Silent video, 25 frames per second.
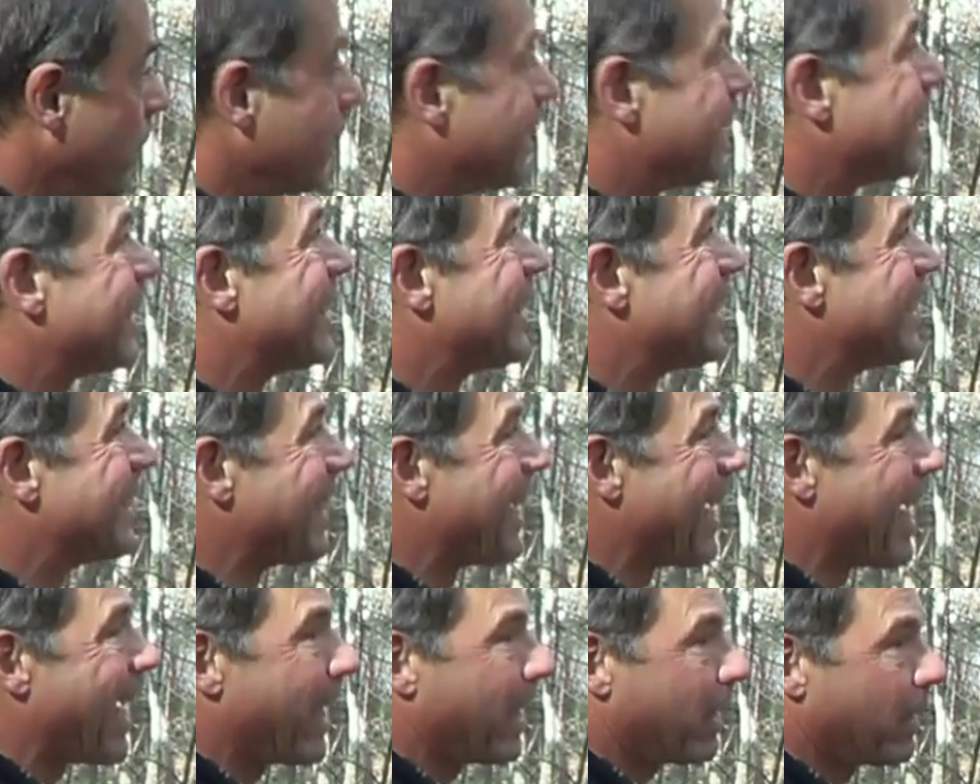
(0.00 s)
it's
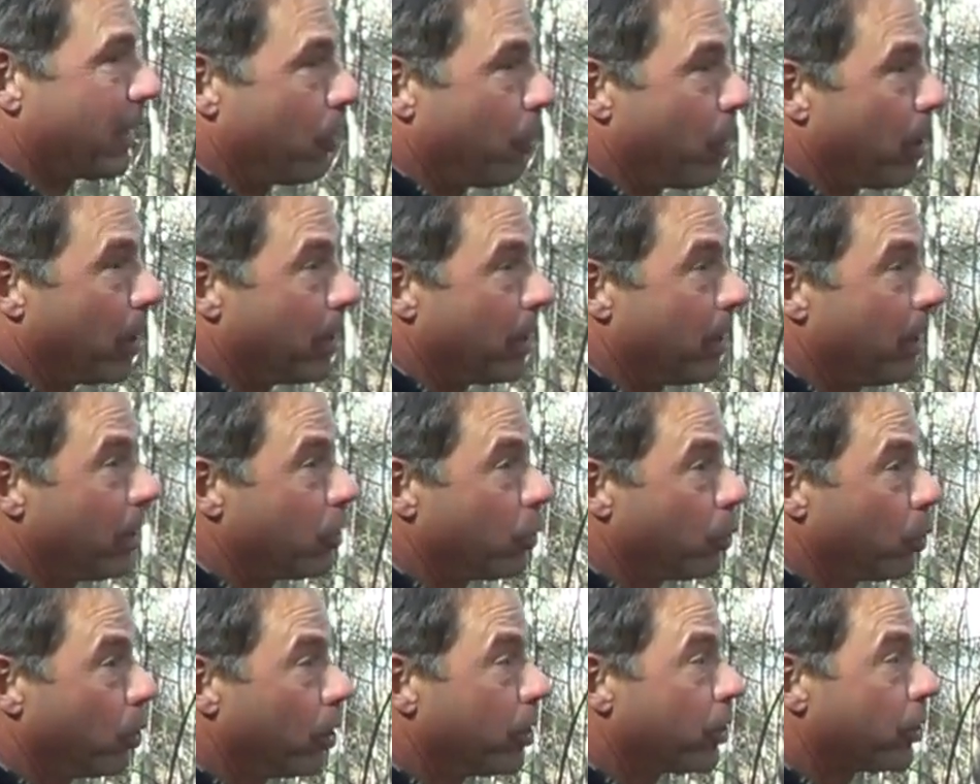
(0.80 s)
exactly what
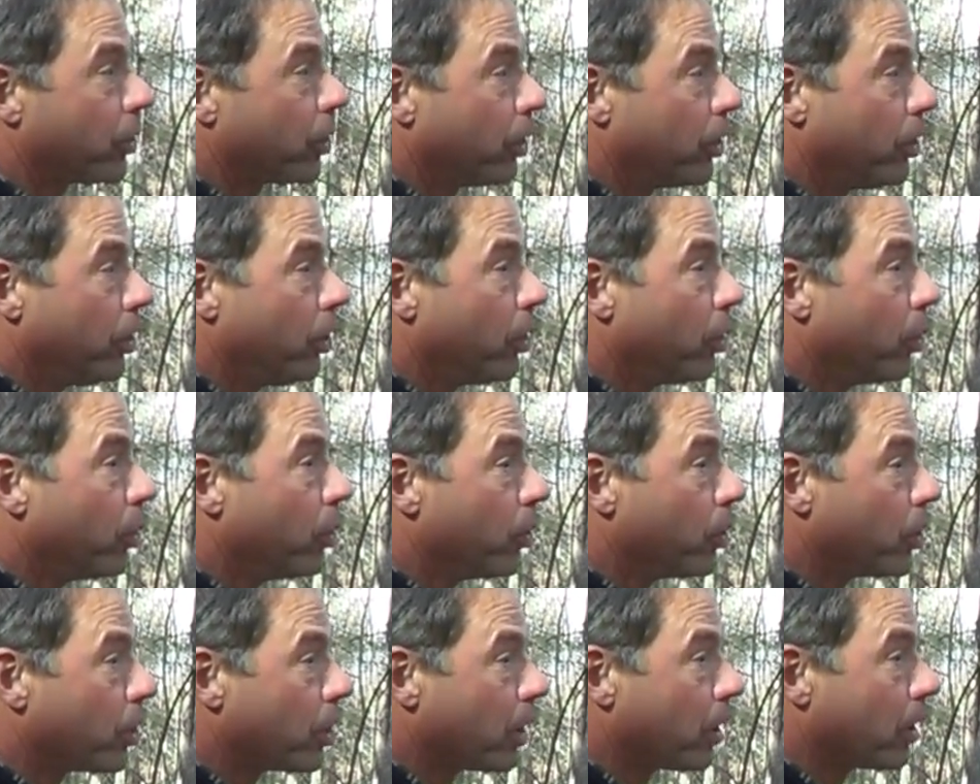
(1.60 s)
these woods could
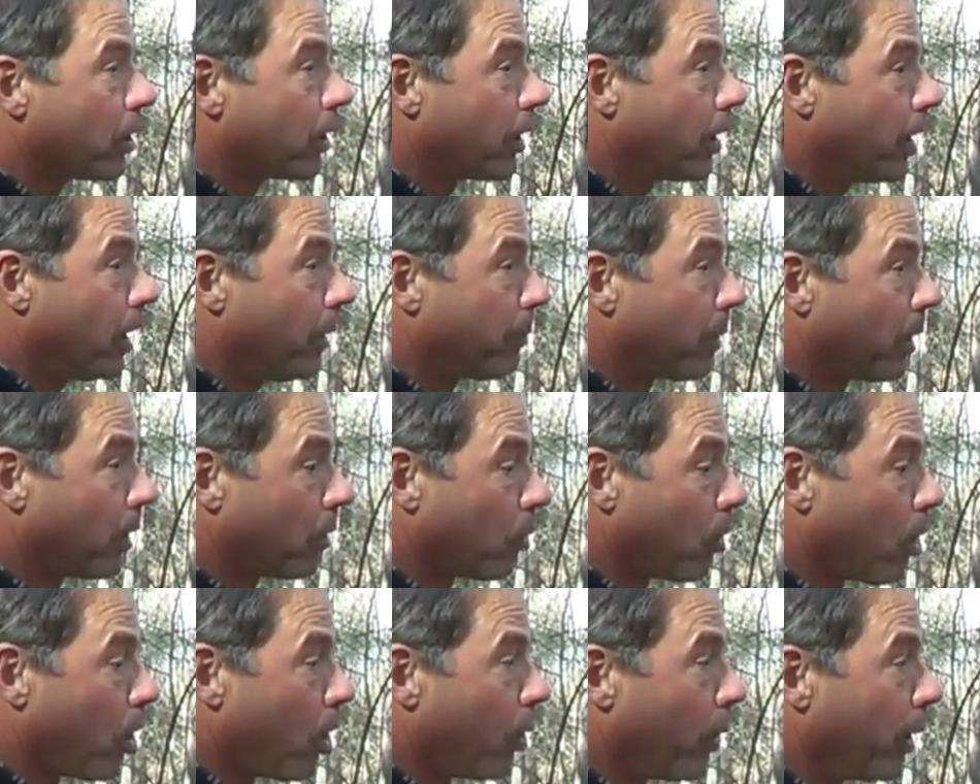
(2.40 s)
use to keep it
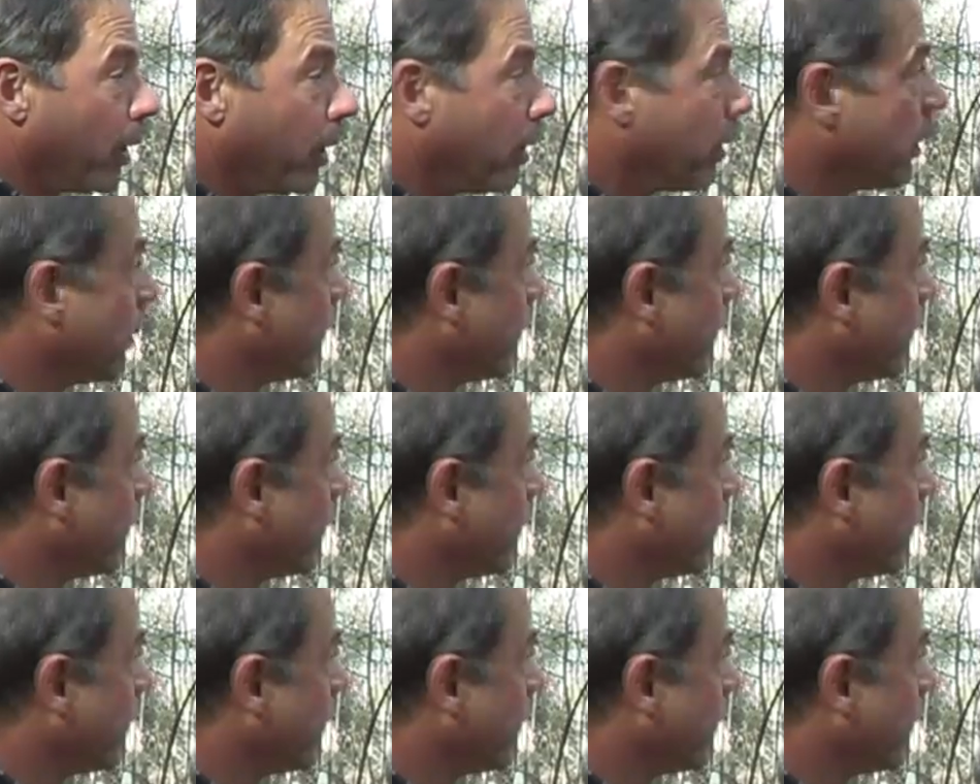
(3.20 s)
growing